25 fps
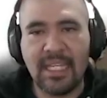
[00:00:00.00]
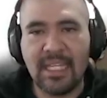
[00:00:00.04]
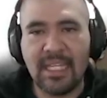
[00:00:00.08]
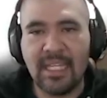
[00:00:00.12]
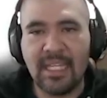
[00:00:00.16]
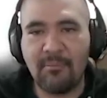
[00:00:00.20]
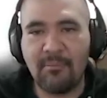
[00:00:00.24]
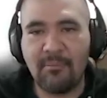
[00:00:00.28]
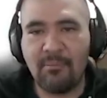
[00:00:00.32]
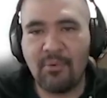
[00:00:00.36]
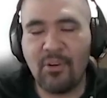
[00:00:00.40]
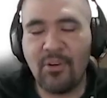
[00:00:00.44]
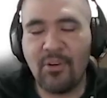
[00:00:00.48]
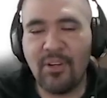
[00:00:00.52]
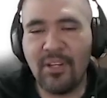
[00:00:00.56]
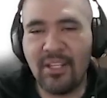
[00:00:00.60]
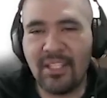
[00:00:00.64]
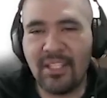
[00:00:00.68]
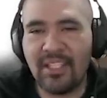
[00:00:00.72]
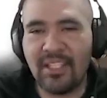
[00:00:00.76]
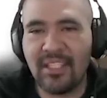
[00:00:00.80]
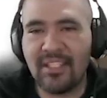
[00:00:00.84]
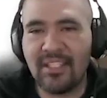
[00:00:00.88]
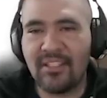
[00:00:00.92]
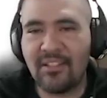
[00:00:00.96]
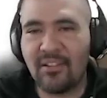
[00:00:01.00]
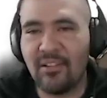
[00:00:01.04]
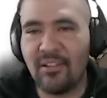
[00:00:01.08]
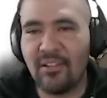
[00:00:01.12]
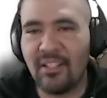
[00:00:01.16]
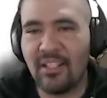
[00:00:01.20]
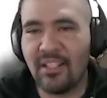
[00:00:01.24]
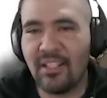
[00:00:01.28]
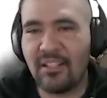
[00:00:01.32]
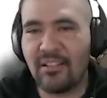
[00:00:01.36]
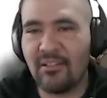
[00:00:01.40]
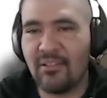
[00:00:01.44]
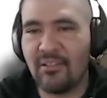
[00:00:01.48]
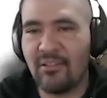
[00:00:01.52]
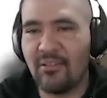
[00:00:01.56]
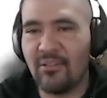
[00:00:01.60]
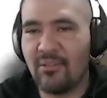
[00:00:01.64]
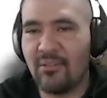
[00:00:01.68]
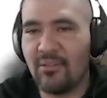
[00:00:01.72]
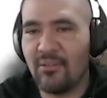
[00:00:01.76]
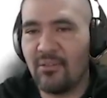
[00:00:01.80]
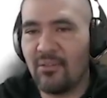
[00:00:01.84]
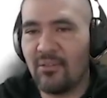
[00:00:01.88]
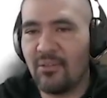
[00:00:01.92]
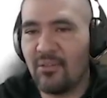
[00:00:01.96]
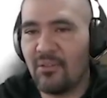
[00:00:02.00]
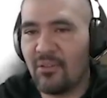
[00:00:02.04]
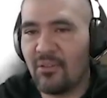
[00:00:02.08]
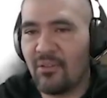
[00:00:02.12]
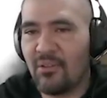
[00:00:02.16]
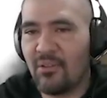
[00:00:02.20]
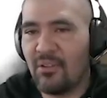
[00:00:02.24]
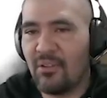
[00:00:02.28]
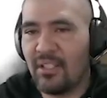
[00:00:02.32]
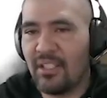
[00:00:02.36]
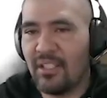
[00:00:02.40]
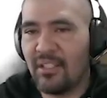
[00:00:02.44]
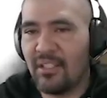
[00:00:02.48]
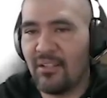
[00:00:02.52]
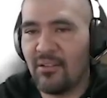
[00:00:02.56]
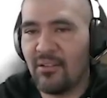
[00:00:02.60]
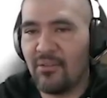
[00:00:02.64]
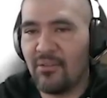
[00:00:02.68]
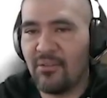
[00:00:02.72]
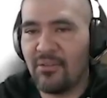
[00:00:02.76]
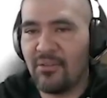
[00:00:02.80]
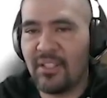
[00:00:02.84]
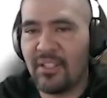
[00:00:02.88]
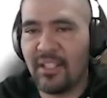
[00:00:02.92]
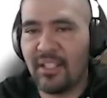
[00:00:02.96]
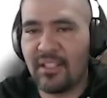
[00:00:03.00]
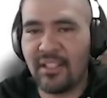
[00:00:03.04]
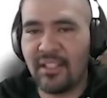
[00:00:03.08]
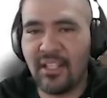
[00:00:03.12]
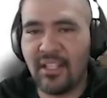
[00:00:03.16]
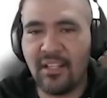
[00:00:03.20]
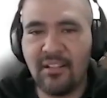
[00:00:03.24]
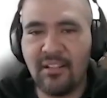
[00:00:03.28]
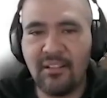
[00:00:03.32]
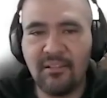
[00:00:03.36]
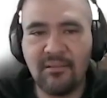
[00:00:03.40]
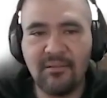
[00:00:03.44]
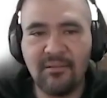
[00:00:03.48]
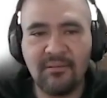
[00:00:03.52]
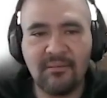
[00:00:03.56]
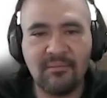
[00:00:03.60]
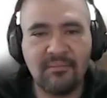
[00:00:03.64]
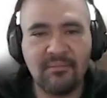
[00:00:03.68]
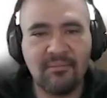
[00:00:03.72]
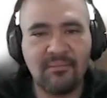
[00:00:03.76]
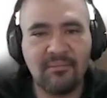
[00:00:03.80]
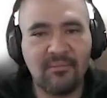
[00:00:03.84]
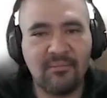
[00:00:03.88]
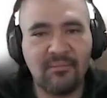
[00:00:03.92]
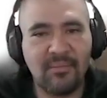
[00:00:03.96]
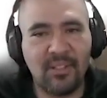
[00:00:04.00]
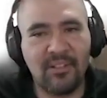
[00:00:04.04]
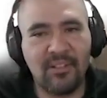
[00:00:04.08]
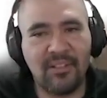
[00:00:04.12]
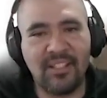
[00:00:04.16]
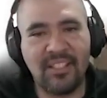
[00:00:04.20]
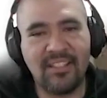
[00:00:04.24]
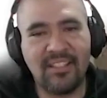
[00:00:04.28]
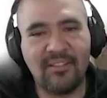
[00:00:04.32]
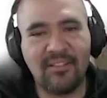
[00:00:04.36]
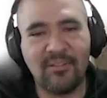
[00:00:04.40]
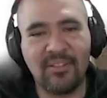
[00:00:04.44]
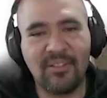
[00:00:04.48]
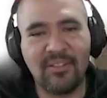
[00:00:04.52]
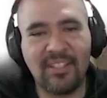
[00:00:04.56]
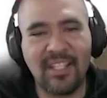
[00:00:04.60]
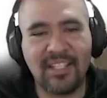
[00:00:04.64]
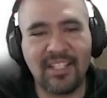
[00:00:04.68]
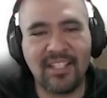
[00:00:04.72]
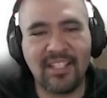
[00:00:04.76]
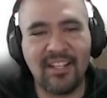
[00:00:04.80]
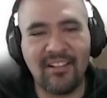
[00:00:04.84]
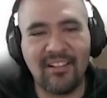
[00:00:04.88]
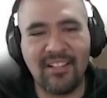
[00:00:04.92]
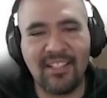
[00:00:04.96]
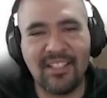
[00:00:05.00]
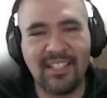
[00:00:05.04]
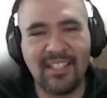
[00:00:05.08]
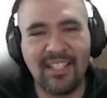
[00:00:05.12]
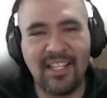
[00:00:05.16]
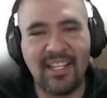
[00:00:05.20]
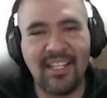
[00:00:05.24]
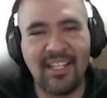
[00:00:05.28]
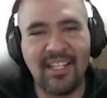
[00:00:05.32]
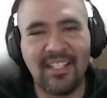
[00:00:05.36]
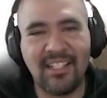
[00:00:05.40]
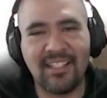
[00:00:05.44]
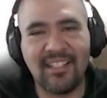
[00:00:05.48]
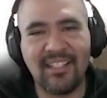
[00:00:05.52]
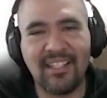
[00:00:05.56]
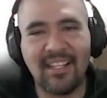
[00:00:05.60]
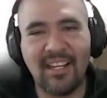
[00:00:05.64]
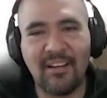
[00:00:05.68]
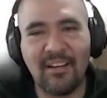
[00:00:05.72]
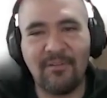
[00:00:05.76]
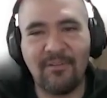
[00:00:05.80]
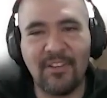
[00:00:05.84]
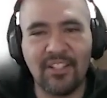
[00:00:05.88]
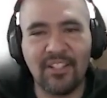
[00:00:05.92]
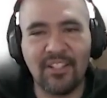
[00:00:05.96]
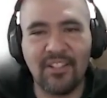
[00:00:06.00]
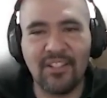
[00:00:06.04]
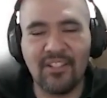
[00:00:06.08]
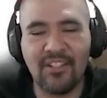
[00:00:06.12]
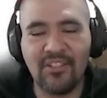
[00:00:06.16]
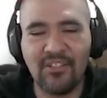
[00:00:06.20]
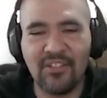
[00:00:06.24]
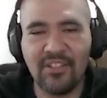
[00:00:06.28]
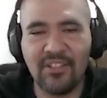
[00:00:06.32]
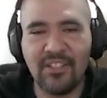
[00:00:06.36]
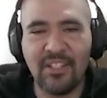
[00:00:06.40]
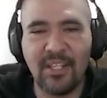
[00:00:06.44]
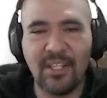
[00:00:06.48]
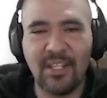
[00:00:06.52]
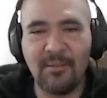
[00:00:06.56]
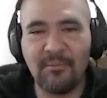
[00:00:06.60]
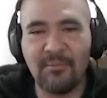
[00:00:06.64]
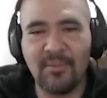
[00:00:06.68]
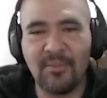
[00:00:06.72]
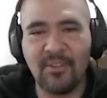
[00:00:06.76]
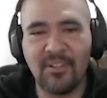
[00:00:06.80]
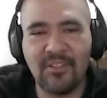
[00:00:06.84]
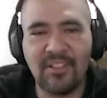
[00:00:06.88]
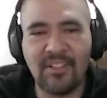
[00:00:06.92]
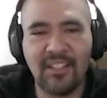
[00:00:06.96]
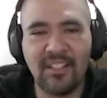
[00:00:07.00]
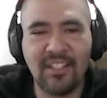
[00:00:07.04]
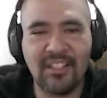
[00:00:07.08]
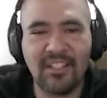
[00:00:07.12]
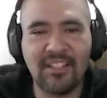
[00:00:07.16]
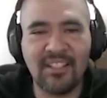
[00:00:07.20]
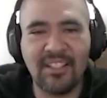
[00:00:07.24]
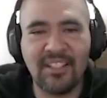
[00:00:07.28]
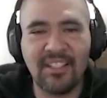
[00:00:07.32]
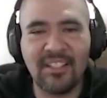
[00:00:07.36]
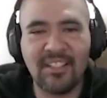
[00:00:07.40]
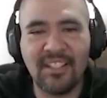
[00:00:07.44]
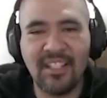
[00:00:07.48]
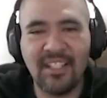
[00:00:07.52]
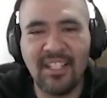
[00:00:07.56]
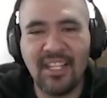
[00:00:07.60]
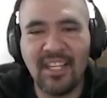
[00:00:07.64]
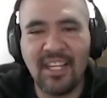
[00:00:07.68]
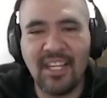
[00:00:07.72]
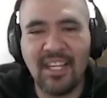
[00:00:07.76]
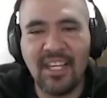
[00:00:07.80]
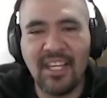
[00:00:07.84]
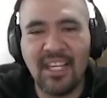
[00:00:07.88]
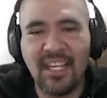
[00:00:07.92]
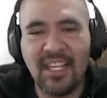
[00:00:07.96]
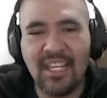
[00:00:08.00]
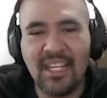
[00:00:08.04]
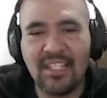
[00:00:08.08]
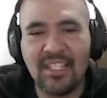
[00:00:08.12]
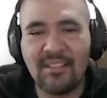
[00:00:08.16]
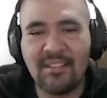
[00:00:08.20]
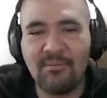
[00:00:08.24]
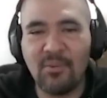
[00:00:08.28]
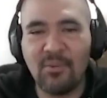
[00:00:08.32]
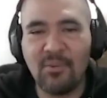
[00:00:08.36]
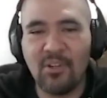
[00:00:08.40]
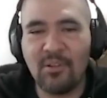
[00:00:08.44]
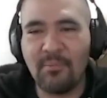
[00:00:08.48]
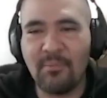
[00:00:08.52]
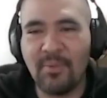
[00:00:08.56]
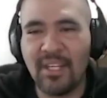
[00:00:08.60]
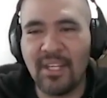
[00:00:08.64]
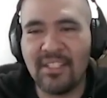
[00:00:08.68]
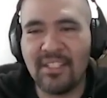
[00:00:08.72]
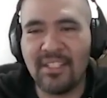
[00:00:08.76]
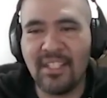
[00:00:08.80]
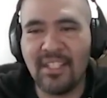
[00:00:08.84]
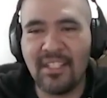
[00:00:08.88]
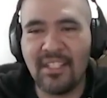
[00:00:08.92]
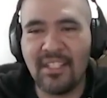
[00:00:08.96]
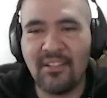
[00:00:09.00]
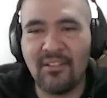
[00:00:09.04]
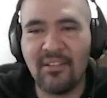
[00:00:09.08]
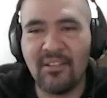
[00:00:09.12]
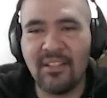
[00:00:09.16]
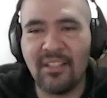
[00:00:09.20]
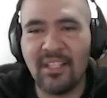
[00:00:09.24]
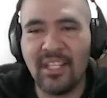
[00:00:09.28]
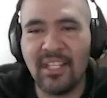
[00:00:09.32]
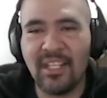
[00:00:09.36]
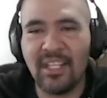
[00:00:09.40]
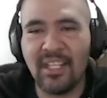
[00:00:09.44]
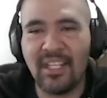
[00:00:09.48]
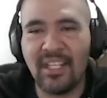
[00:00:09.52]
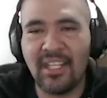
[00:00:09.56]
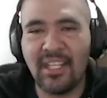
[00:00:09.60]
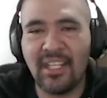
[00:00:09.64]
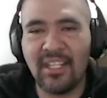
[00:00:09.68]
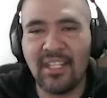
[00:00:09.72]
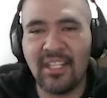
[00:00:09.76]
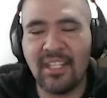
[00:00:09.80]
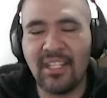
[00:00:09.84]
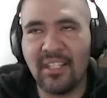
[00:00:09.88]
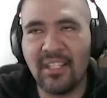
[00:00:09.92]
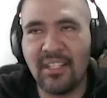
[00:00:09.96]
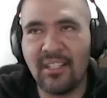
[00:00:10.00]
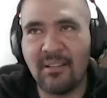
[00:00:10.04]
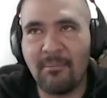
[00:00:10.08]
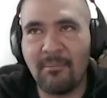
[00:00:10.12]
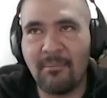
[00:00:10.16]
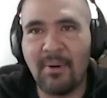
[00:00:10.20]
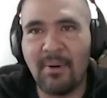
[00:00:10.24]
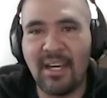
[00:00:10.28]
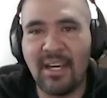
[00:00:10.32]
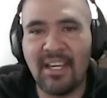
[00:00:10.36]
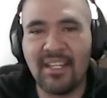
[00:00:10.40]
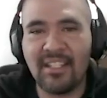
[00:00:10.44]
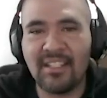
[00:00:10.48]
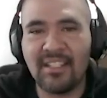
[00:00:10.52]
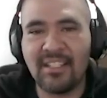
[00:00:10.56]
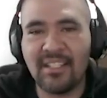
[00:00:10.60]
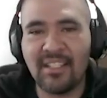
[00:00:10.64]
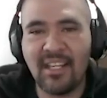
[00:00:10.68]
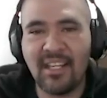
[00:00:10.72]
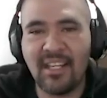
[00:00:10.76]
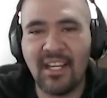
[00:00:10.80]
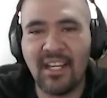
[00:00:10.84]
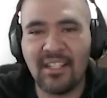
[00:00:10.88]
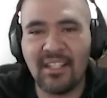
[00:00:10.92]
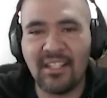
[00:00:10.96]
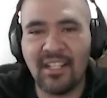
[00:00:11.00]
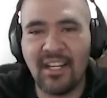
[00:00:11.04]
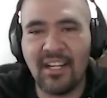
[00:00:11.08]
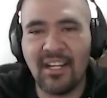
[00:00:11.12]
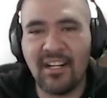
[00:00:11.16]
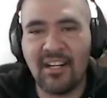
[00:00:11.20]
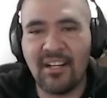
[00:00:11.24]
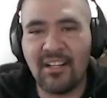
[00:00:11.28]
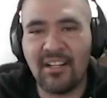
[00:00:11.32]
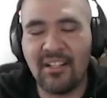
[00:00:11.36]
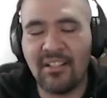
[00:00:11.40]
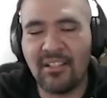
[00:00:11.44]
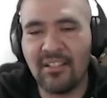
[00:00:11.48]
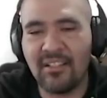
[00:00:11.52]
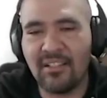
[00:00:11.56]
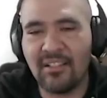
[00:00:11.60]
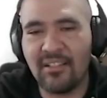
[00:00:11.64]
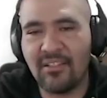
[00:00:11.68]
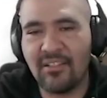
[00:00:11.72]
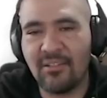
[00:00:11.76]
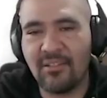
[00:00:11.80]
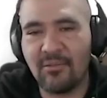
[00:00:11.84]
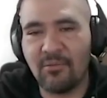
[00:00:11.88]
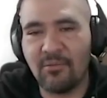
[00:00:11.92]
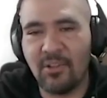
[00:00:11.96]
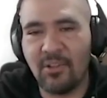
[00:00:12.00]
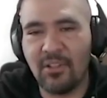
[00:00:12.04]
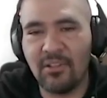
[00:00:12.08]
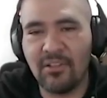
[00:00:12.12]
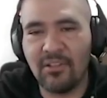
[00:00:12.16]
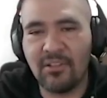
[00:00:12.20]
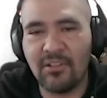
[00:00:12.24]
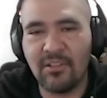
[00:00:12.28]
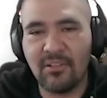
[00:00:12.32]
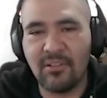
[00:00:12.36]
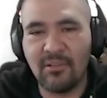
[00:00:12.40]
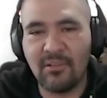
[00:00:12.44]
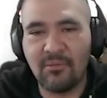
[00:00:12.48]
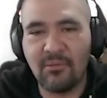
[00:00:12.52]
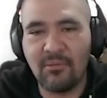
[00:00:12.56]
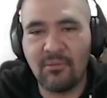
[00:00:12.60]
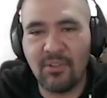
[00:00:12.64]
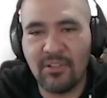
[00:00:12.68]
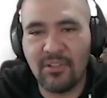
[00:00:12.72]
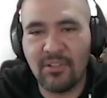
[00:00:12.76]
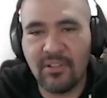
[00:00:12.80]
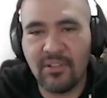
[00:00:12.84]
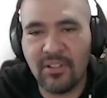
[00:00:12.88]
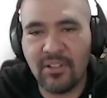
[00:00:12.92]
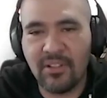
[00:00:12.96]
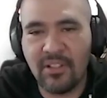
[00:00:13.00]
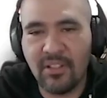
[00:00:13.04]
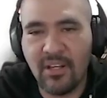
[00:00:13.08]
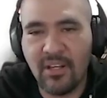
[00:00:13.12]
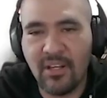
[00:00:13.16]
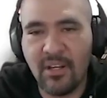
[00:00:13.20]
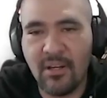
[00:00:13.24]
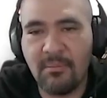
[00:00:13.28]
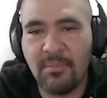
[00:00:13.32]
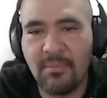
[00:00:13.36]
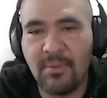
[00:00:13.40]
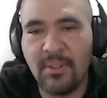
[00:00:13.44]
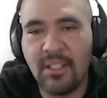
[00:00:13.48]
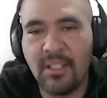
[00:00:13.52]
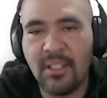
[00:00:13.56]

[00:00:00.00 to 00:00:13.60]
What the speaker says: The project is called Usactar. Well, this Usactar is like a fictitious name, doesn't exist. It's more based on the past Qatar World Soccer Cup.